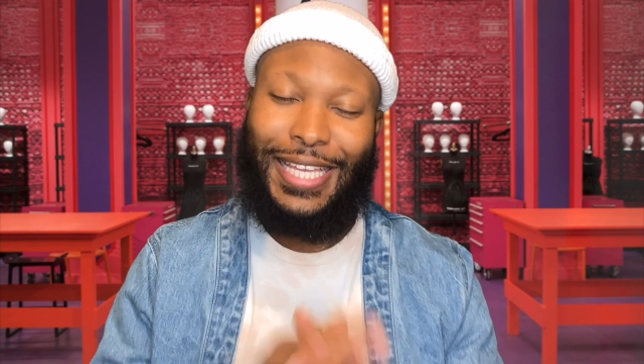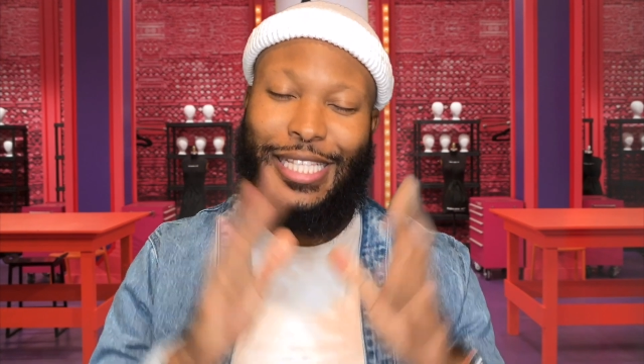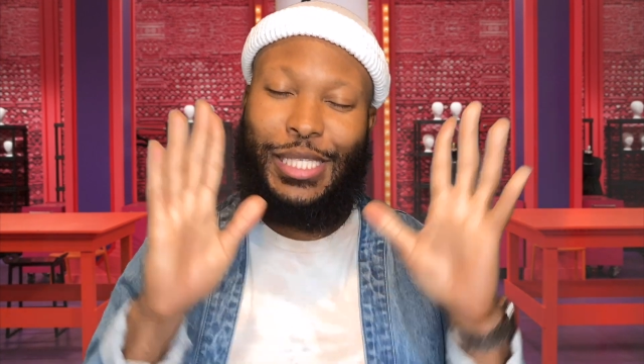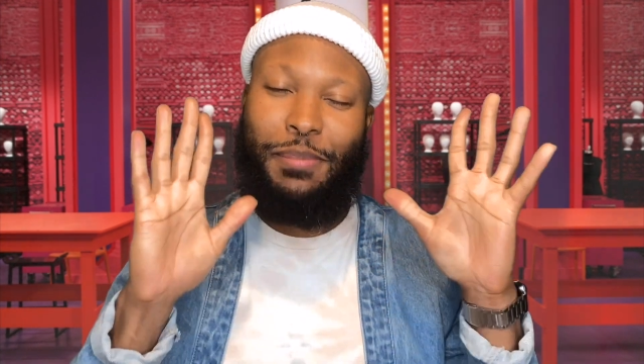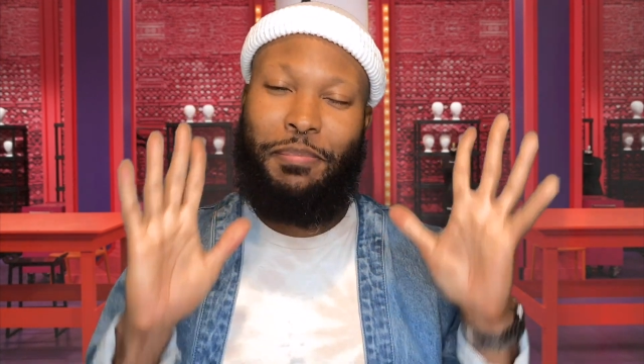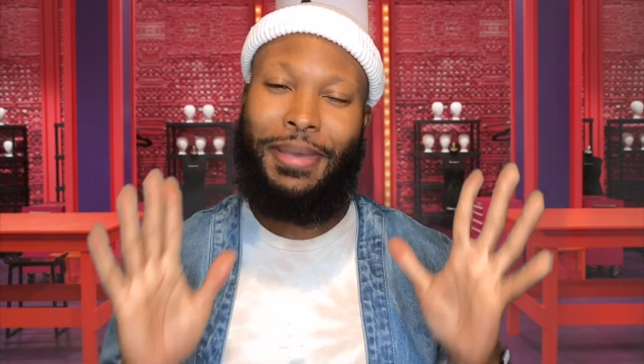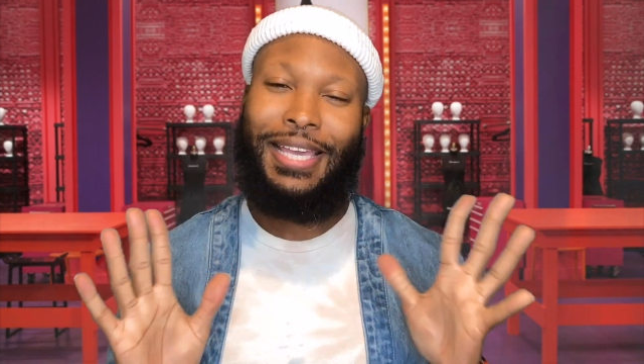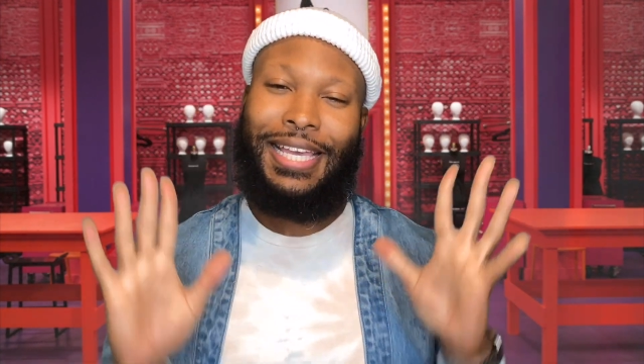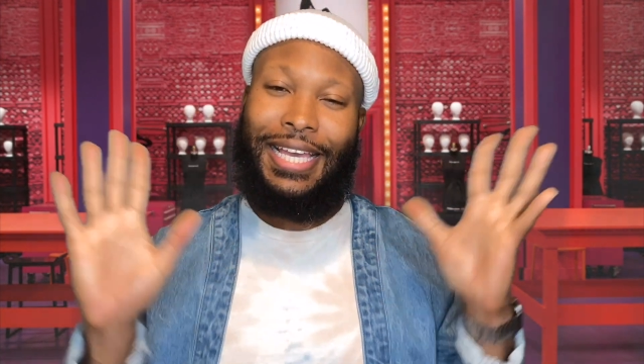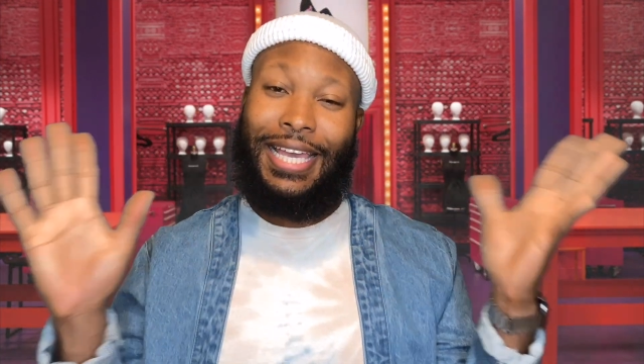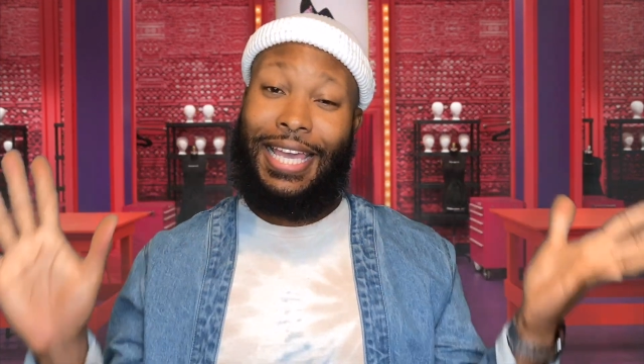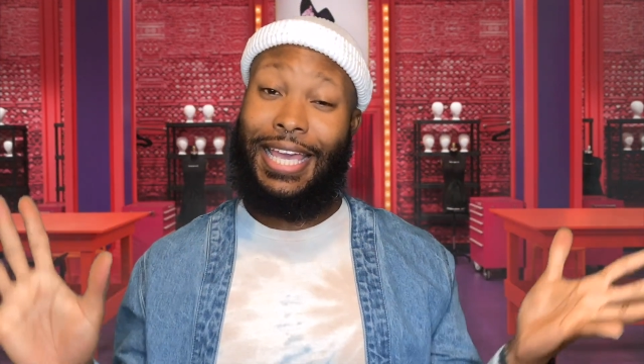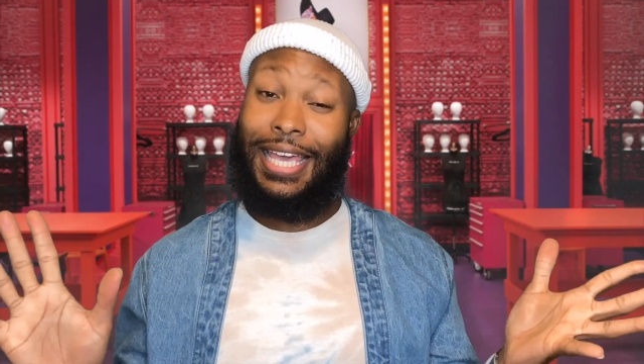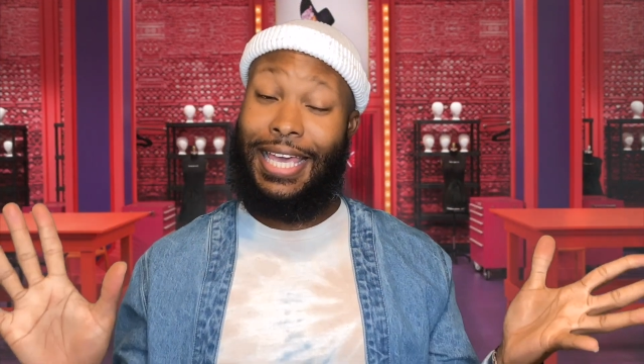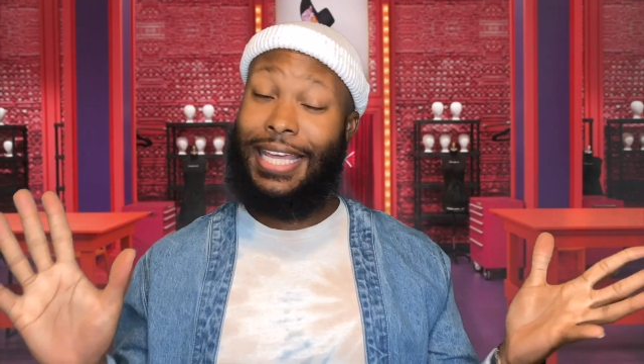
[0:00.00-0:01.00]
It's me
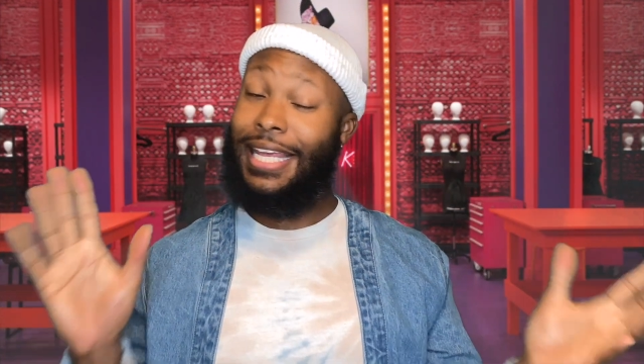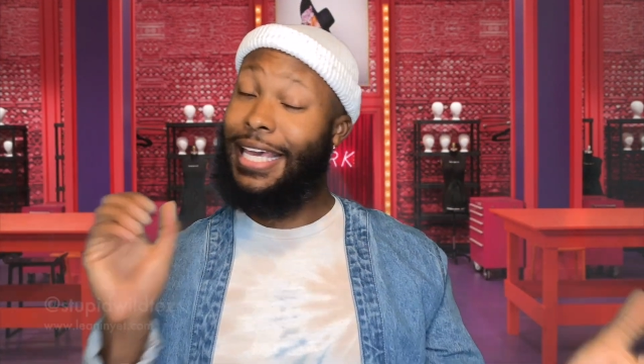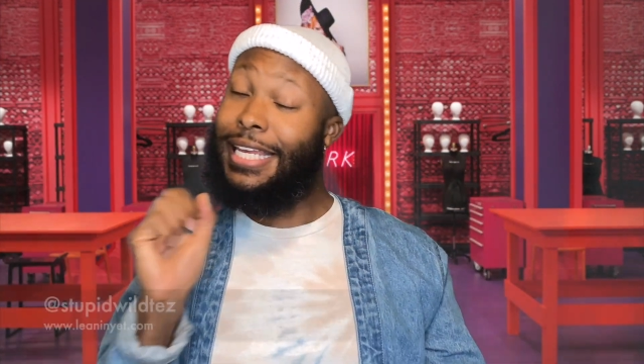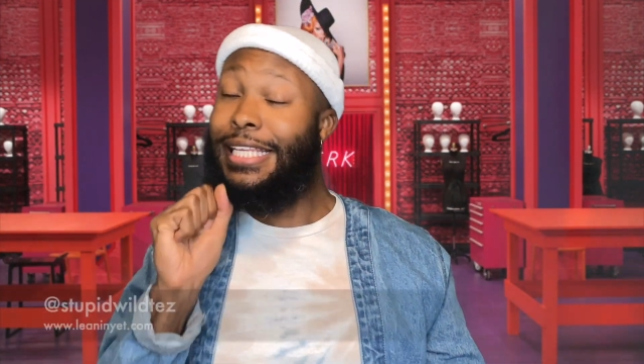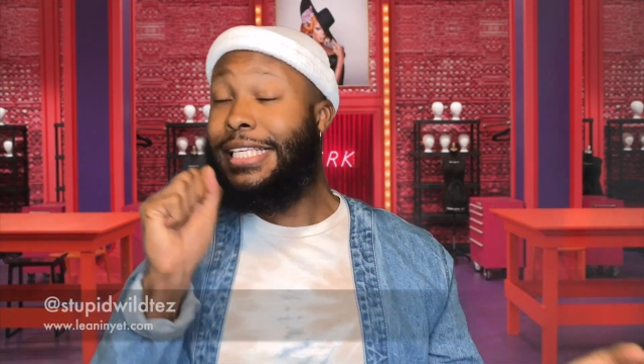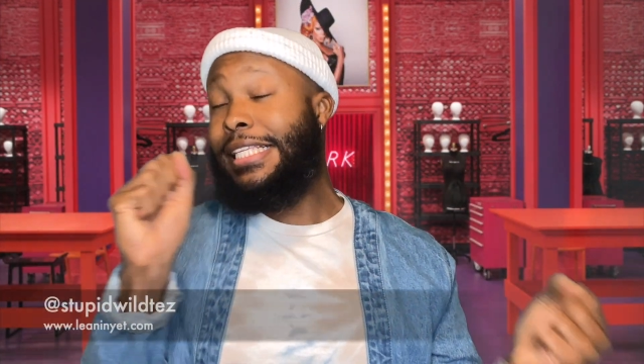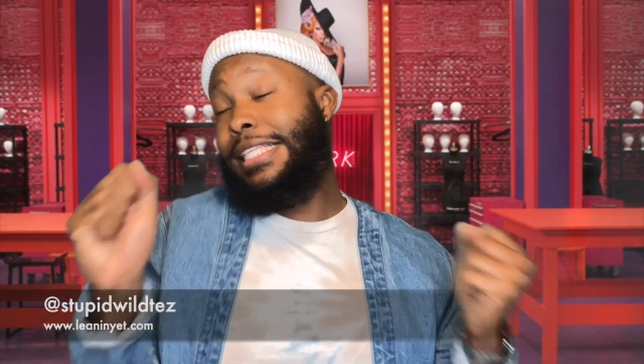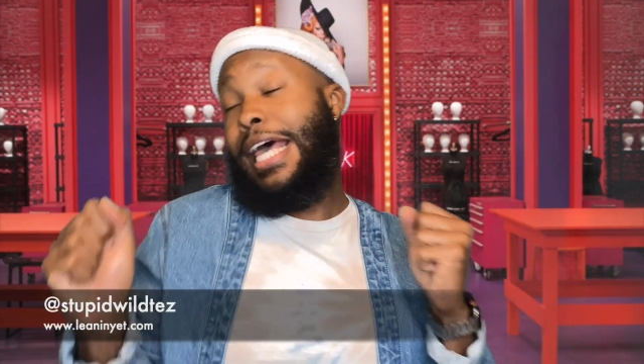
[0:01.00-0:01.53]
again, and it's